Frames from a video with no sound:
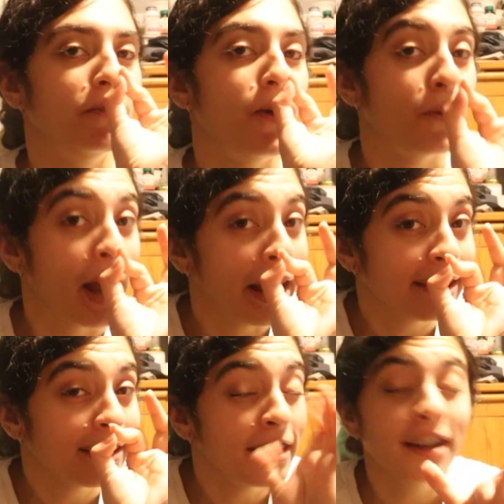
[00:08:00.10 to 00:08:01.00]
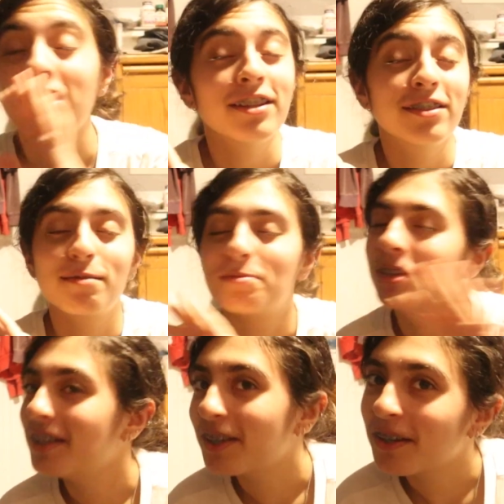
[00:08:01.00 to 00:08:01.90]
of a rant that's
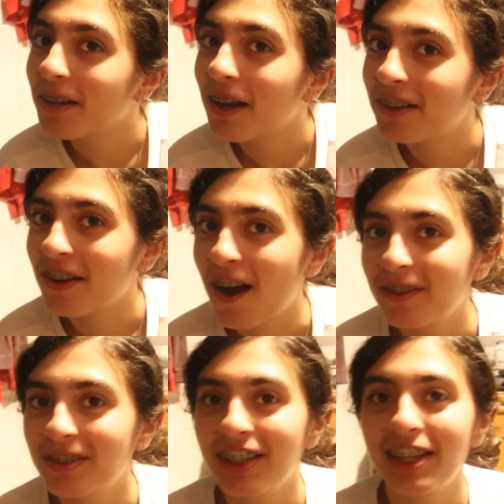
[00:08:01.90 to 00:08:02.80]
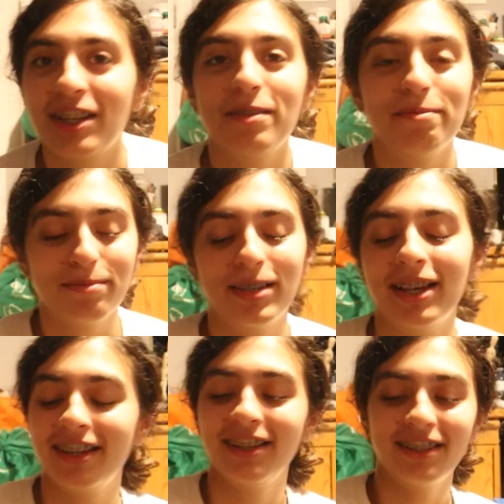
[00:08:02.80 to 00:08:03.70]
completely not related,
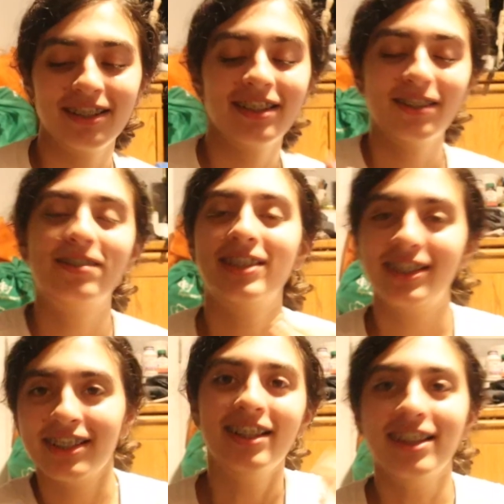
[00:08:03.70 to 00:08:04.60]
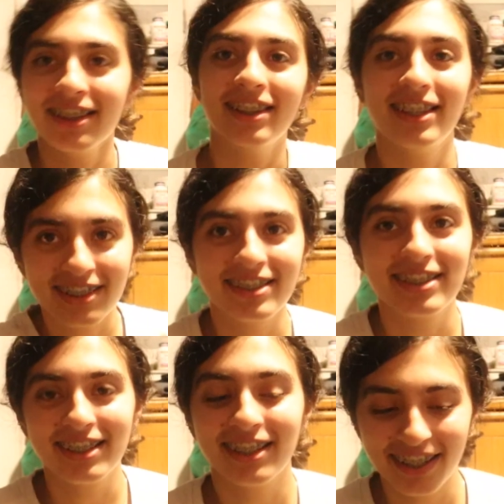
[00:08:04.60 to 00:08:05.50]
but you know what?
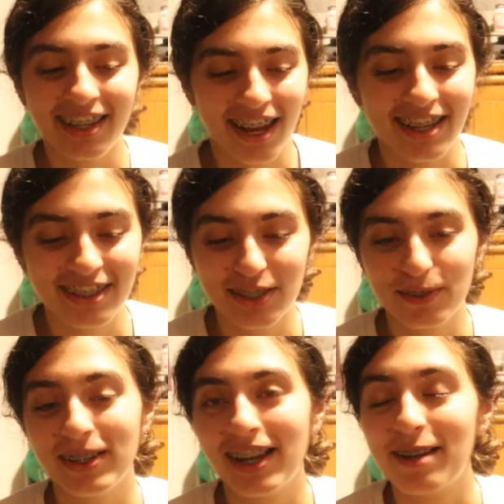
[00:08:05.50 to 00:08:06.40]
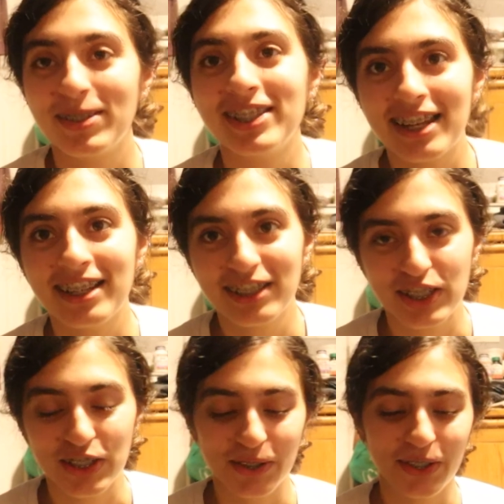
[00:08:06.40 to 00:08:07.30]
Let's get to it. I'm excited to
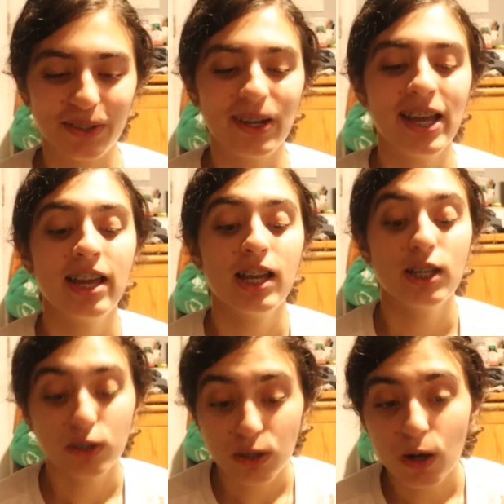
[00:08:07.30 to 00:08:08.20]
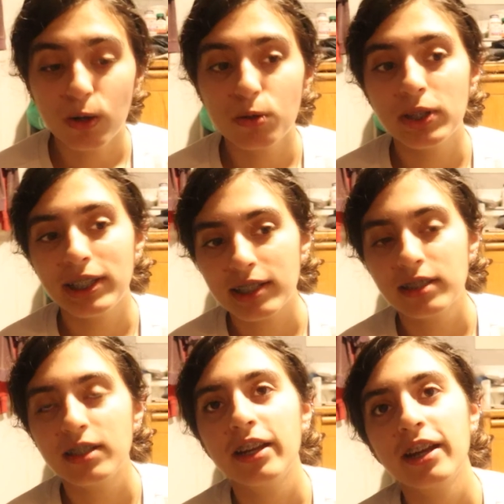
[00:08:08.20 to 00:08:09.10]
show you. So
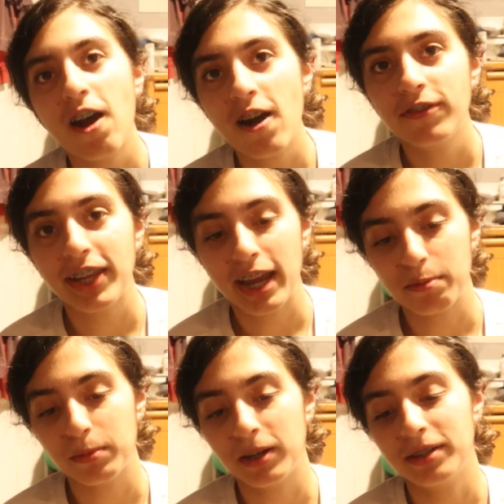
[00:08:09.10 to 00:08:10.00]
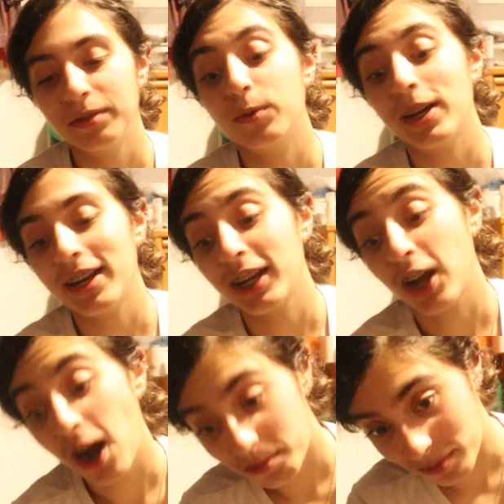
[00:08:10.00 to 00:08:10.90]
yesterday off camera, when I
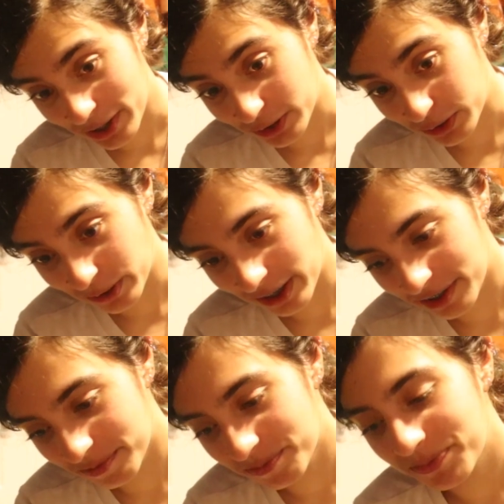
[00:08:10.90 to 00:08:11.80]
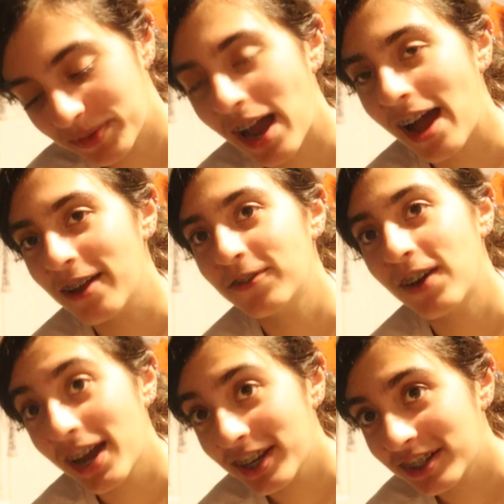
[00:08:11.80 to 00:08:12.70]
got my glue gun, I
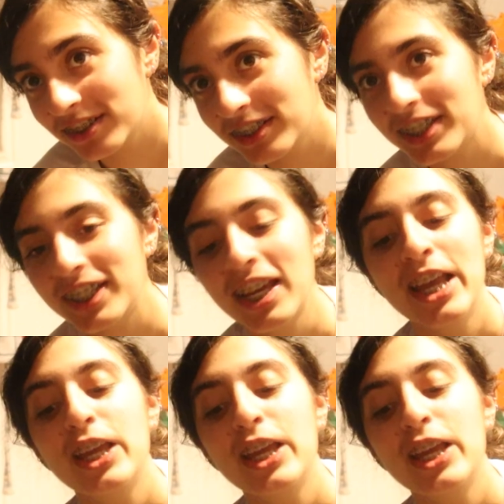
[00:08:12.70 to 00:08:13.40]
finally